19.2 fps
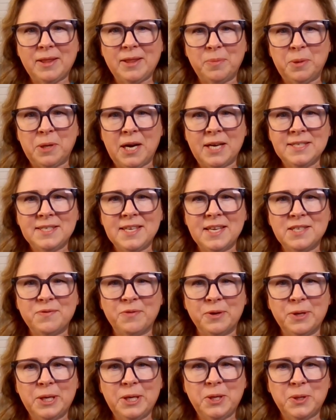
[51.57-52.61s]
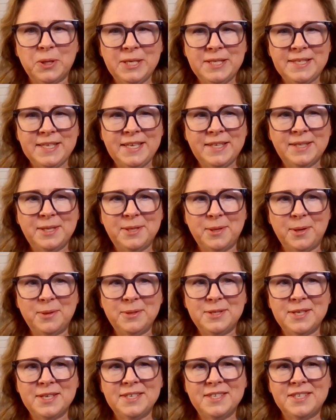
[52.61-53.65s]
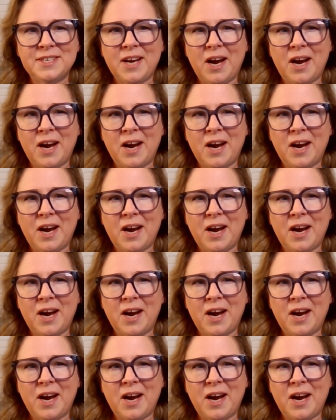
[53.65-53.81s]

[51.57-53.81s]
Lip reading: the process for increasing the dosage,